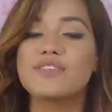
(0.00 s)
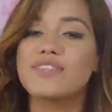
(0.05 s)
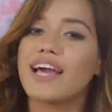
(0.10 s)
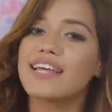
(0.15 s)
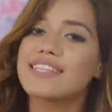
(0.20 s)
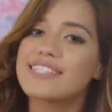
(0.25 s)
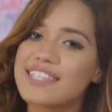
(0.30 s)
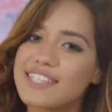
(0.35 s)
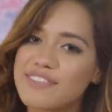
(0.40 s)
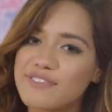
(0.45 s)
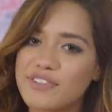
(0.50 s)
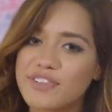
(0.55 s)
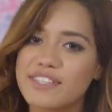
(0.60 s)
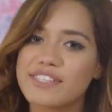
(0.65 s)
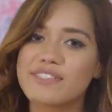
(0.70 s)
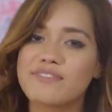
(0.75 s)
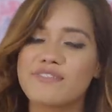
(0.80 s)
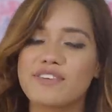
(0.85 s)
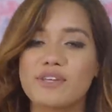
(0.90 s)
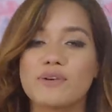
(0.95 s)
So that's it for
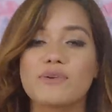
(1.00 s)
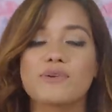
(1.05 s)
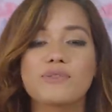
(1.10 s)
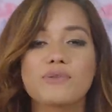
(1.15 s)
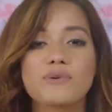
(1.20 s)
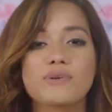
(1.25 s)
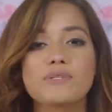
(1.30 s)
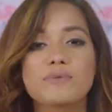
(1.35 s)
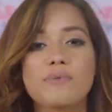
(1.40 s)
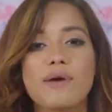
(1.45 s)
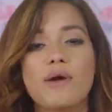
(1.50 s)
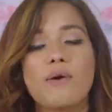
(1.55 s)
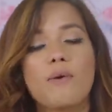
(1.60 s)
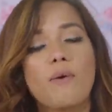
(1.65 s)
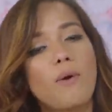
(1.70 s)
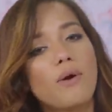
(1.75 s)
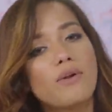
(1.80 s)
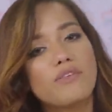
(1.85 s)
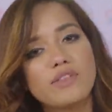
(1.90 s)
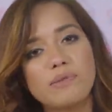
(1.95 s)
this video. Those were
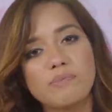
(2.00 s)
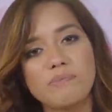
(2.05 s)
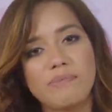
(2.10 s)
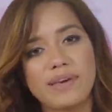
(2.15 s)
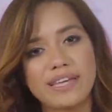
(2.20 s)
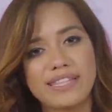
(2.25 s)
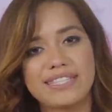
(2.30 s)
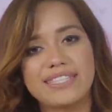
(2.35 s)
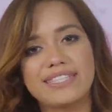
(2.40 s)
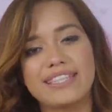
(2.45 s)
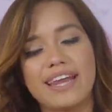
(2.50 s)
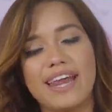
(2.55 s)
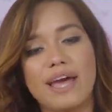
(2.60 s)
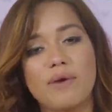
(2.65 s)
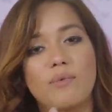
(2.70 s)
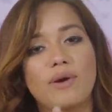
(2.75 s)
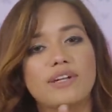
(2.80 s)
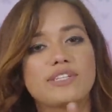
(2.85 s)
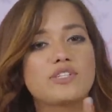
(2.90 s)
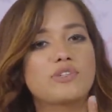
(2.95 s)
all of the myths that
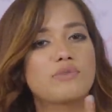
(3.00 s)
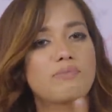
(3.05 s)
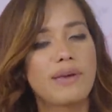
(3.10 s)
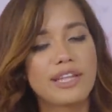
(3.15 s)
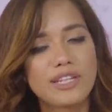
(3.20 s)
I wanted to